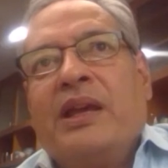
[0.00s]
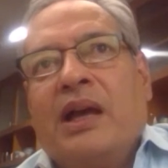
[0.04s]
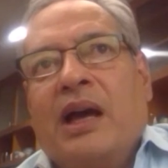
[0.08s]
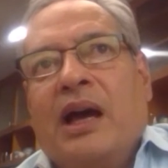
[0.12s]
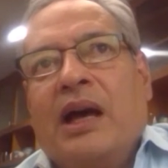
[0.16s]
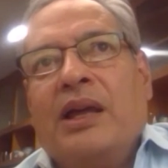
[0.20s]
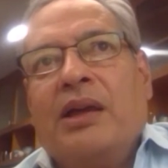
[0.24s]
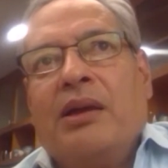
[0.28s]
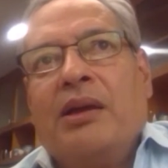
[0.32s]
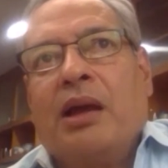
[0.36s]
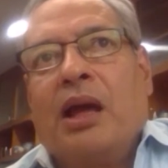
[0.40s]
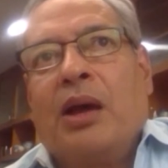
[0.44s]

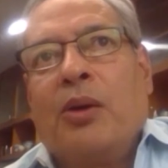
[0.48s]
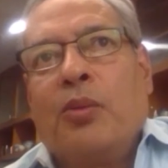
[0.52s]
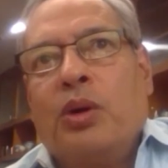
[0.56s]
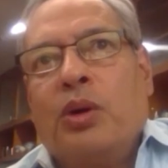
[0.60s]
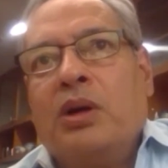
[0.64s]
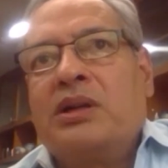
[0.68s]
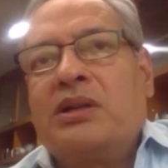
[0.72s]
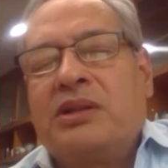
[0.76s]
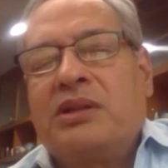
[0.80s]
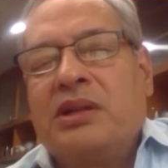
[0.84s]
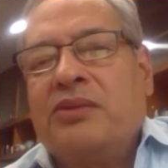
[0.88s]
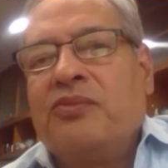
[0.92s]
I
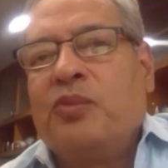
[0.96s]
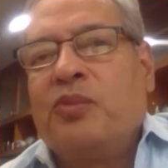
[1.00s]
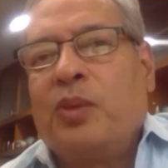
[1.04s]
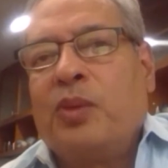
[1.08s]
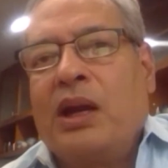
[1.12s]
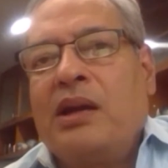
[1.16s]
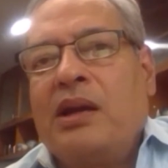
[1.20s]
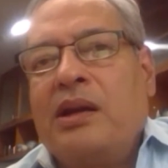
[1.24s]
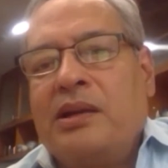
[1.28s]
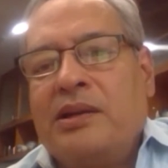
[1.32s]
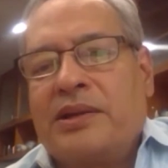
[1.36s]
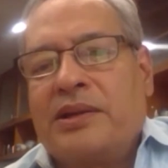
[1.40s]
worked in
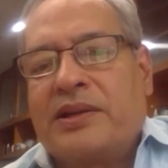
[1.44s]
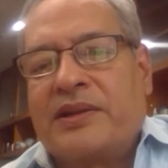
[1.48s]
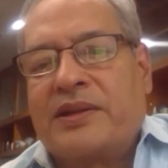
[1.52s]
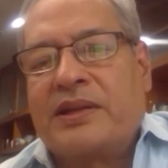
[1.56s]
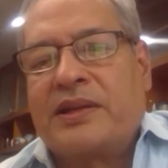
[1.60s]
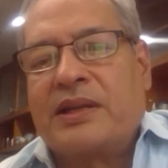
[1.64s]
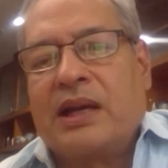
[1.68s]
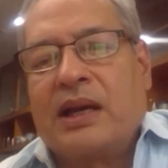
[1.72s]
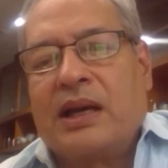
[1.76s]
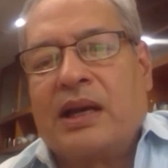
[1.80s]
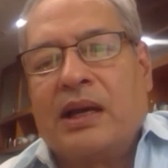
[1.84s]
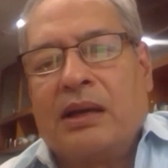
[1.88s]

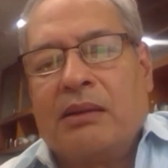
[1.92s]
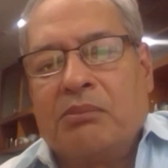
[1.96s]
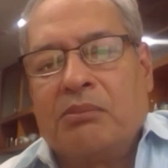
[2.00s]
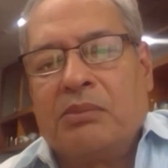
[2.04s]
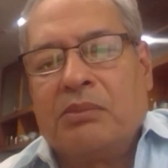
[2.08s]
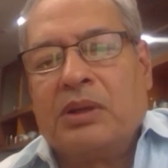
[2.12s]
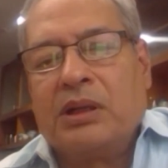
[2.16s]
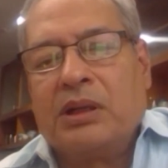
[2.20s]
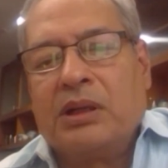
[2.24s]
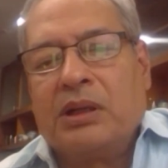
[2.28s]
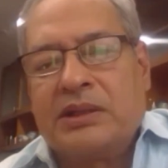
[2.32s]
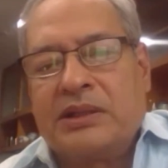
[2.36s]
various
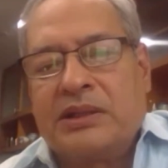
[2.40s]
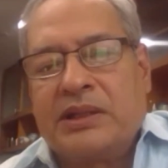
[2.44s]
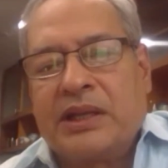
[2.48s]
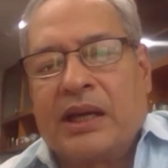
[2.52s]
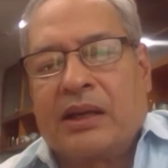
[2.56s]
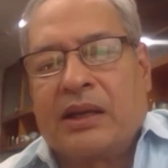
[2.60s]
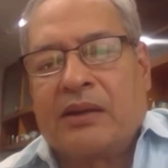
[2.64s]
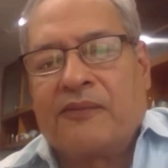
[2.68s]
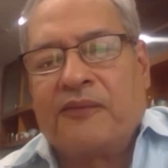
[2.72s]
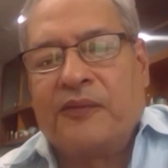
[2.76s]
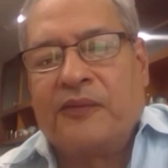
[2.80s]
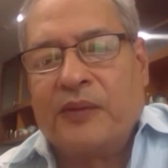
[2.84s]

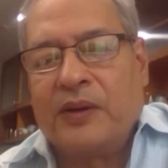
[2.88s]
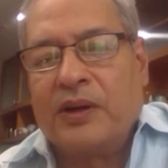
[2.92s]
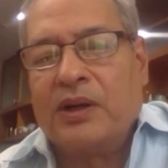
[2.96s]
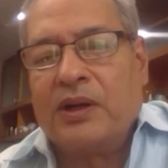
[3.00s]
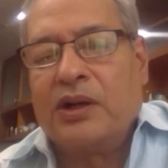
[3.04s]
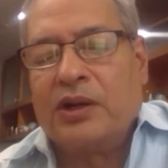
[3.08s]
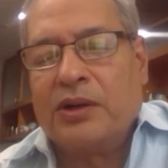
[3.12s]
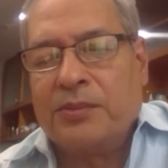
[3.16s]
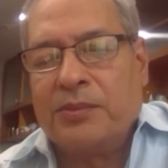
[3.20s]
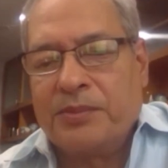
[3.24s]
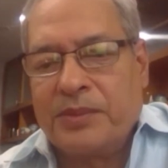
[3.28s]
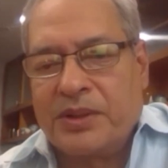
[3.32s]
tech
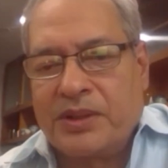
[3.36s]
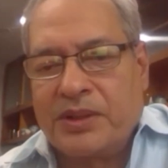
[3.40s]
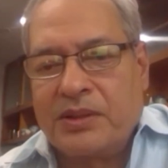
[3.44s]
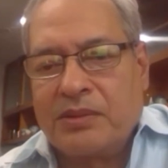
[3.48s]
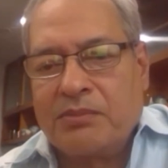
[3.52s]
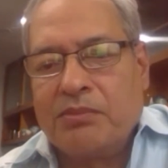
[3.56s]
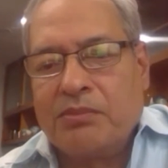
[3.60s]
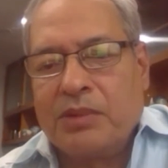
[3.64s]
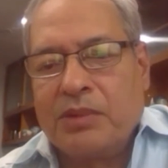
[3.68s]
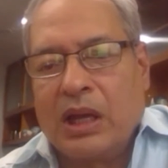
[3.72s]
firms